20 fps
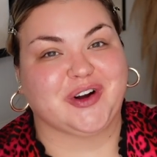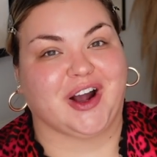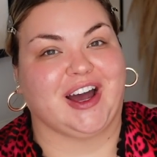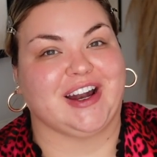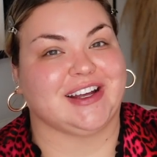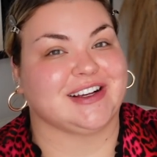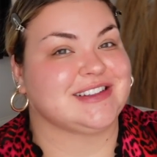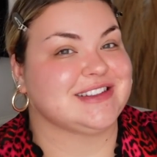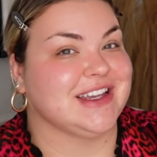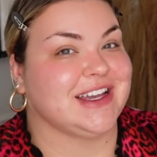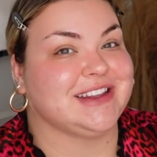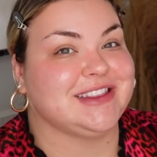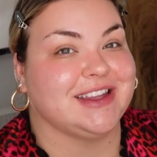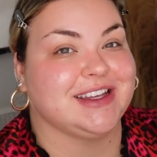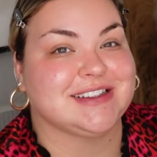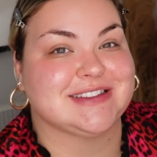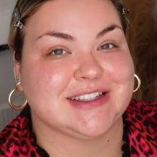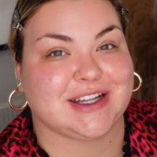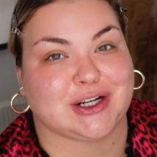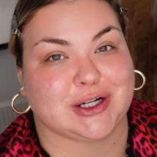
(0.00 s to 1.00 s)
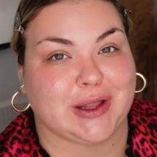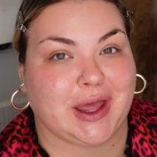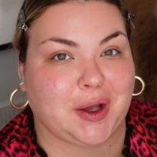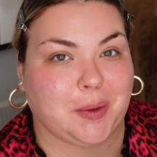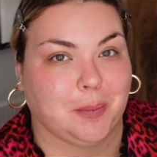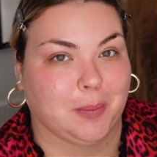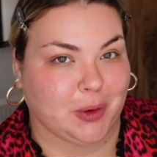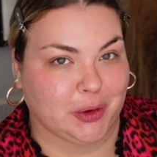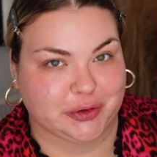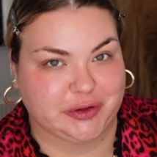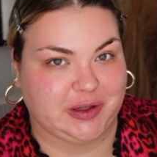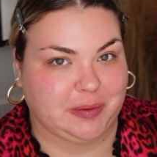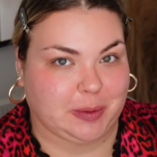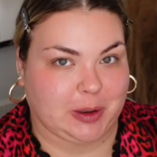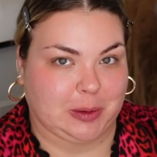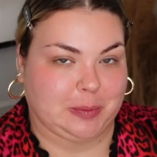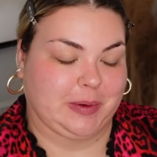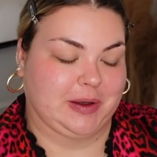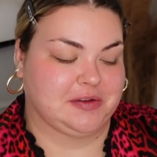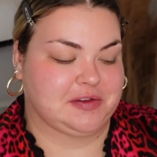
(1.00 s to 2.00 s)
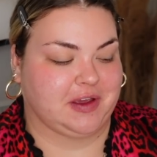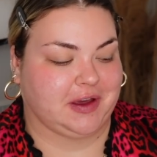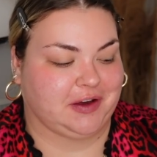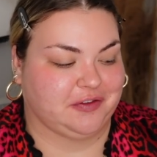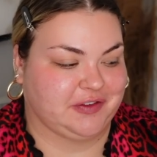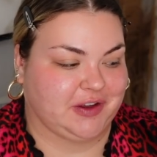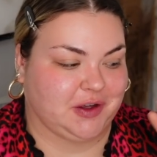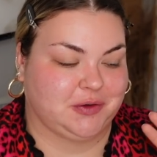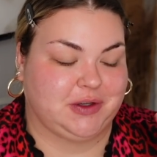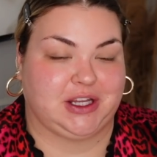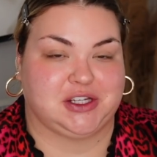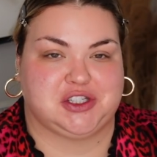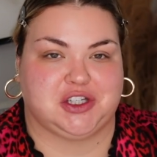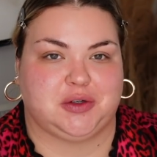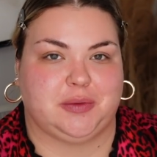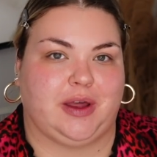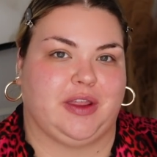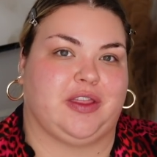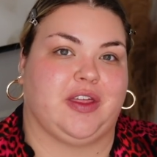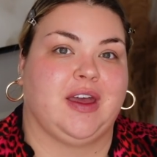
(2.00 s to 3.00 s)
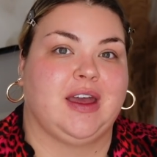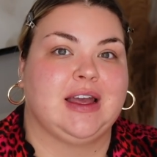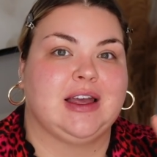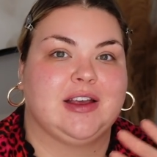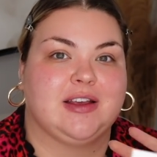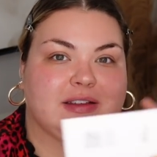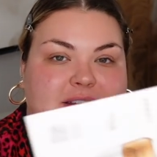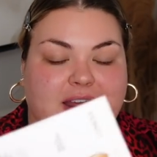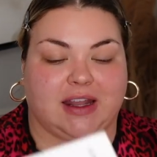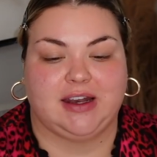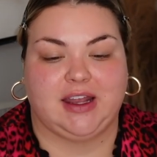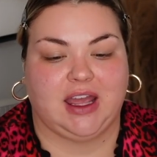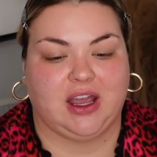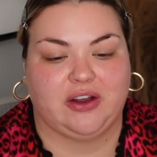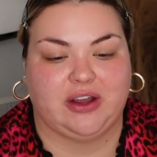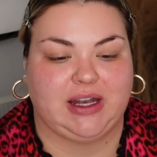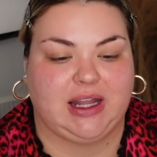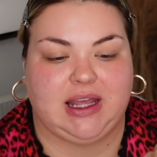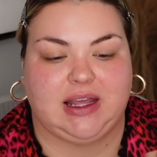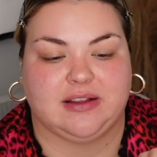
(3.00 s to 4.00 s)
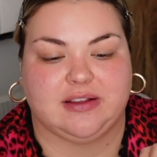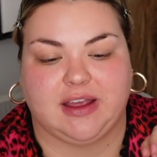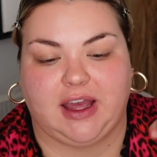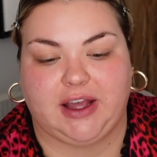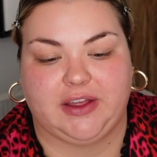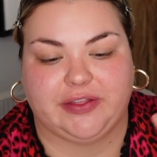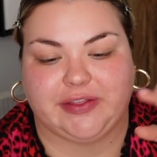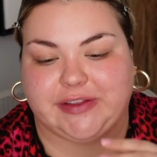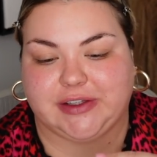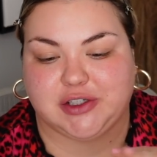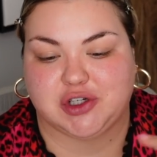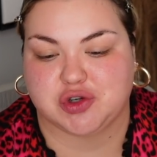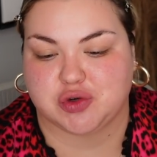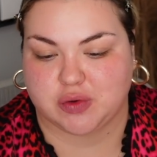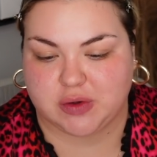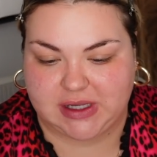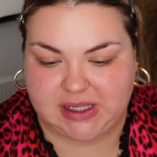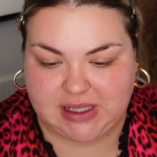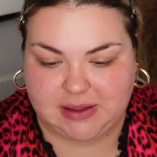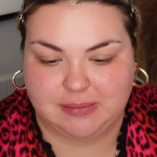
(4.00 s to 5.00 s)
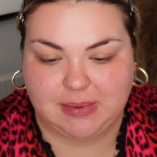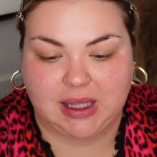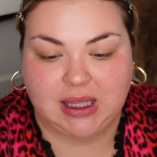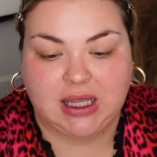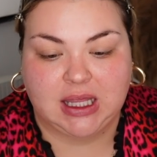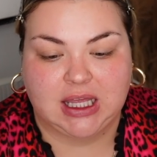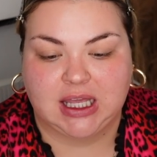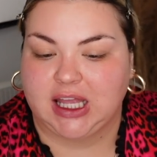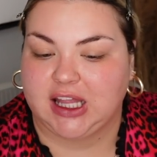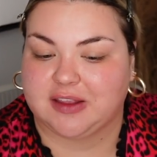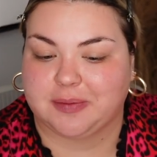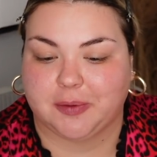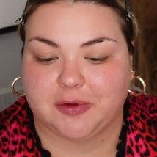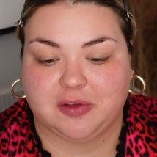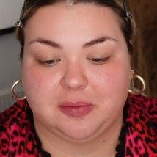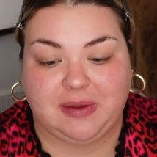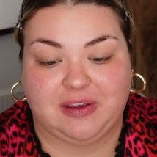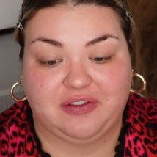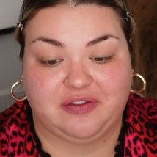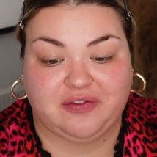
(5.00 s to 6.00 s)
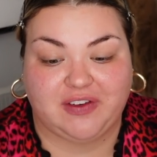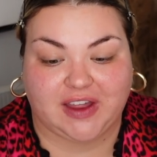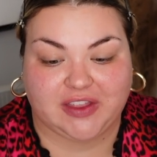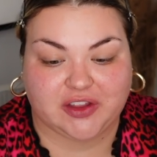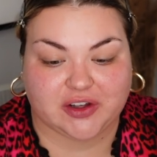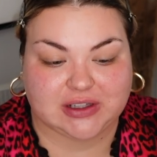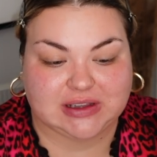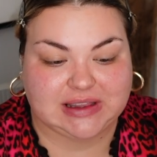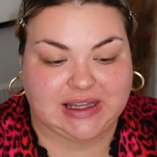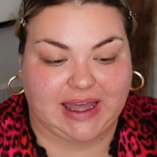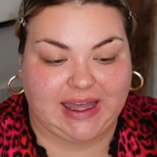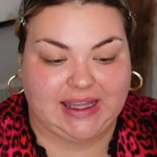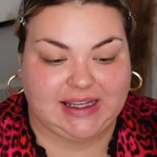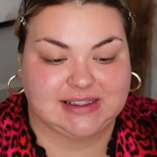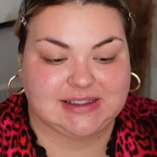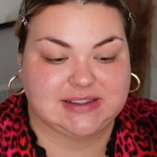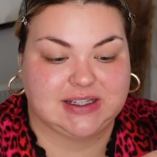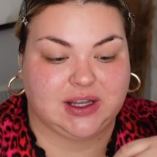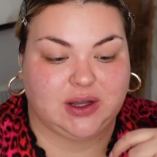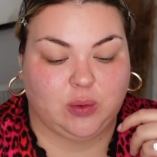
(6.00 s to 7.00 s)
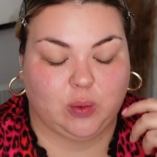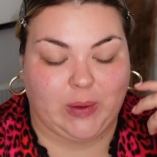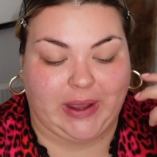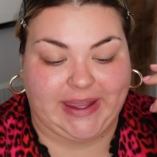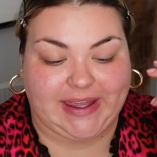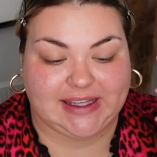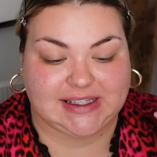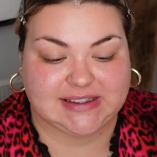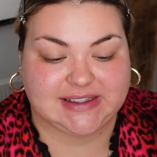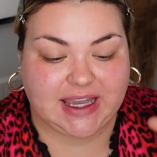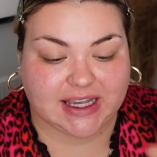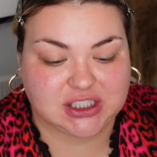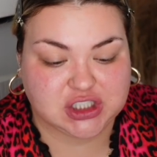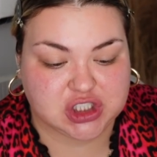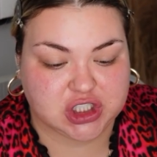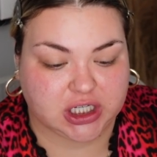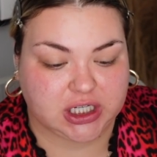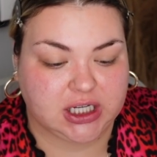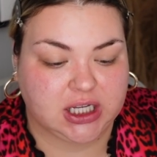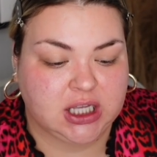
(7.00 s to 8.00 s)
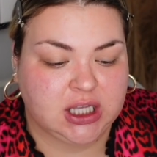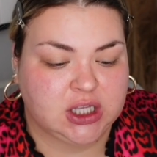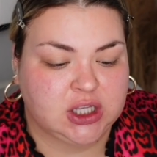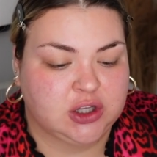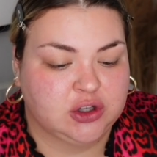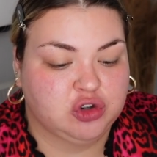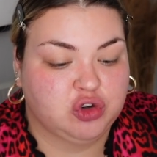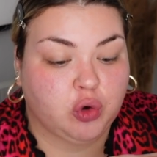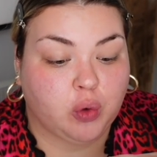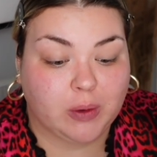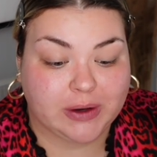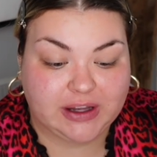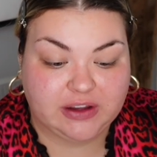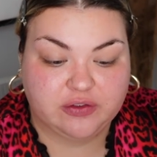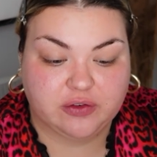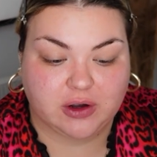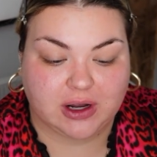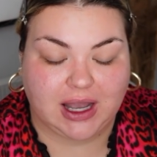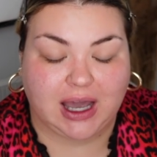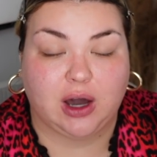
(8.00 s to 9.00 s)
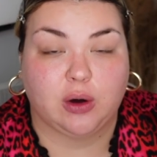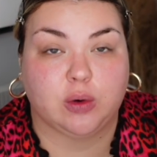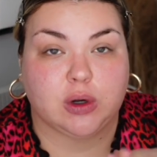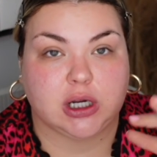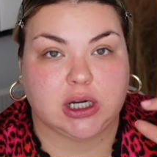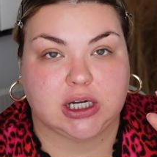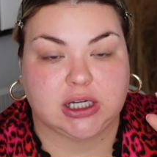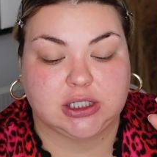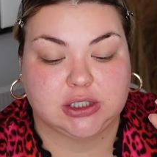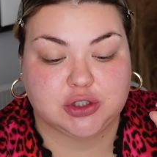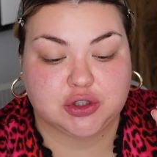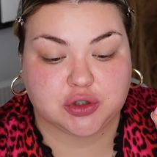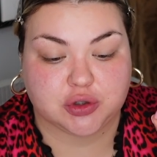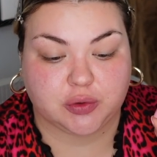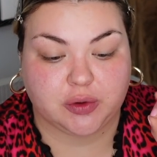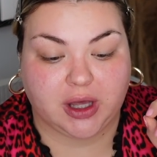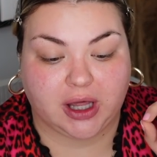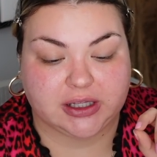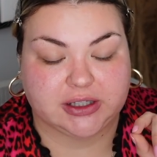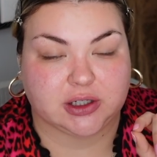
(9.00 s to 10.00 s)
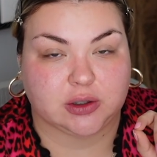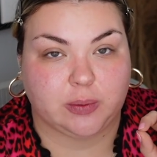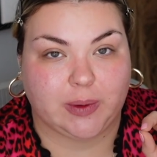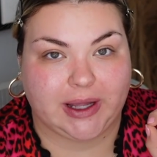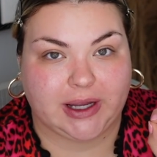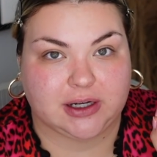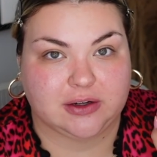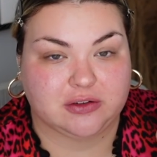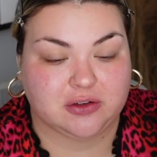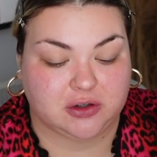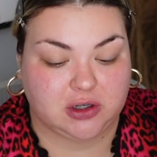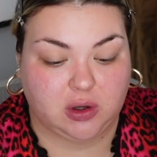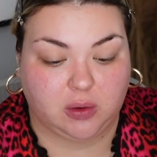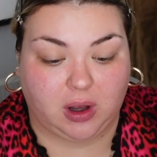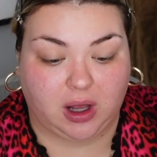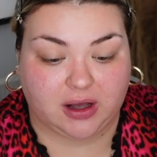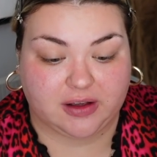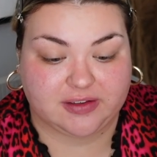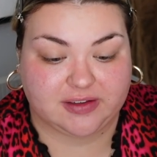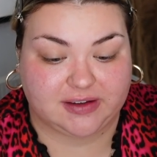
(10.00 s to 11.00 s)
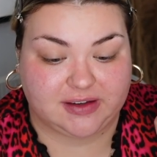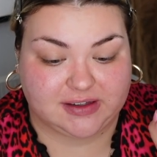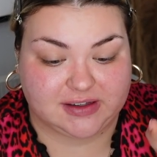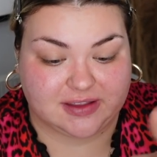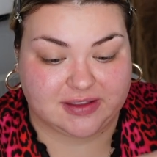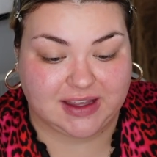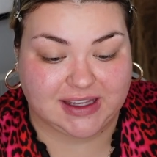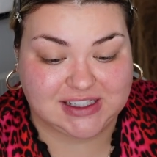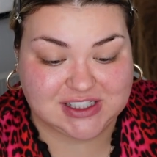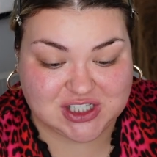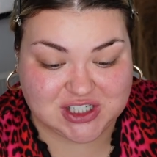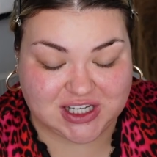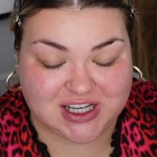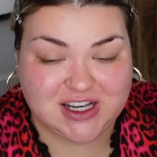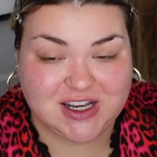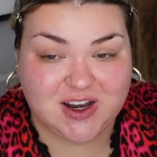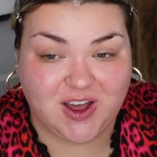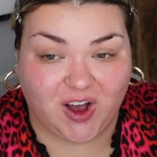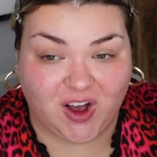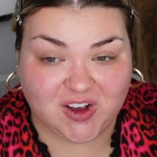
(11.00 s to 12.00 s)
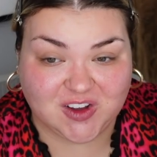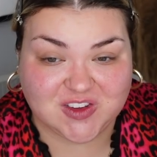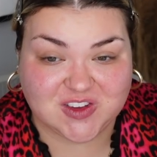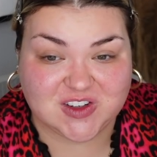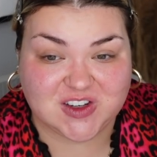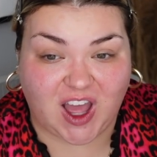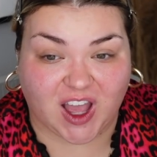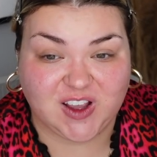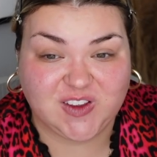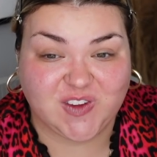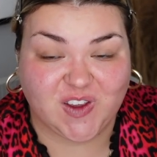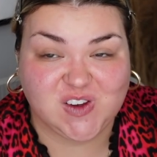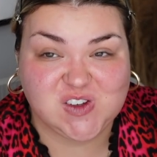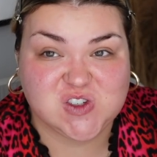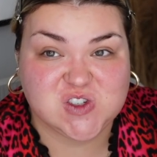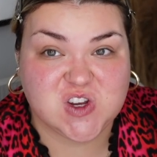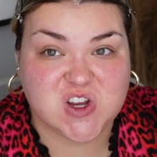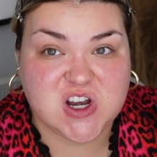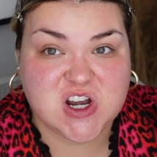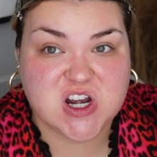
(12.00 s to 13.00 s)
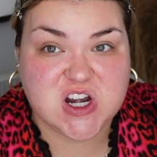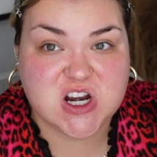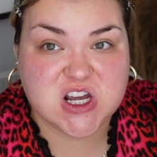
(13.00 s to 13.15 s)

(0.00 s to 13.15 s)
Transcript: products like this that are like multi-purpose, like a foundation with skincare in it is like the dream. It's supposed to be feather light, weight and texture, 24 hour true color wear, so no oxidization, oxidization,